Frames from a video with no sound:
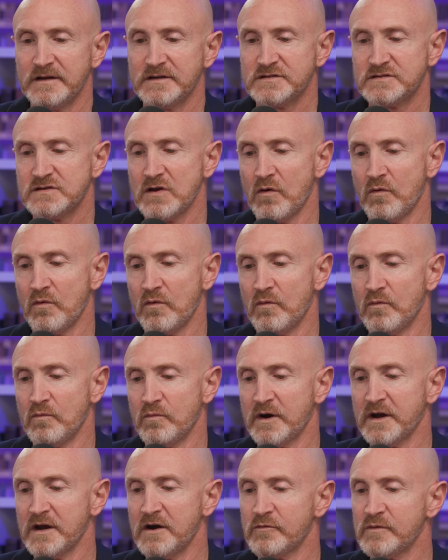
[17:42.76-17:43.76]
So
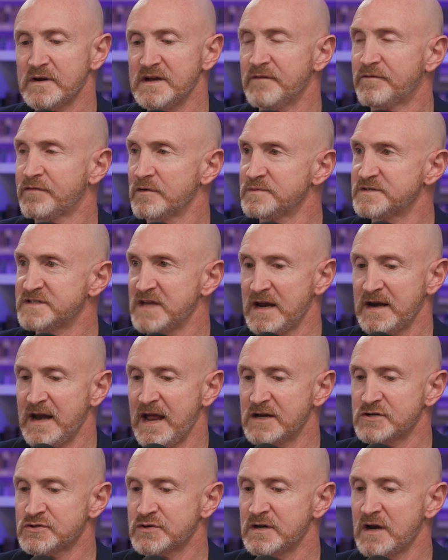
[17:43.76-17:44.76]
we're going to read from
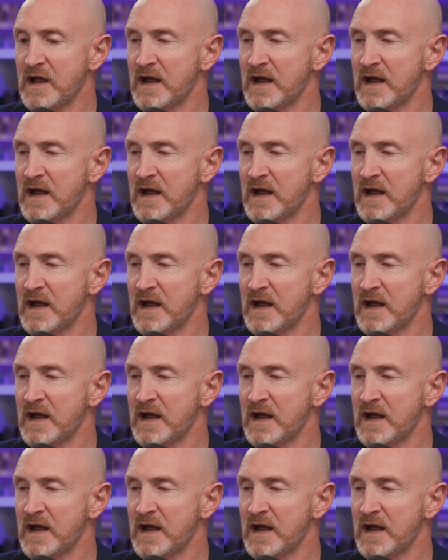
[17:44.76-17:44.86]
Sanhedrin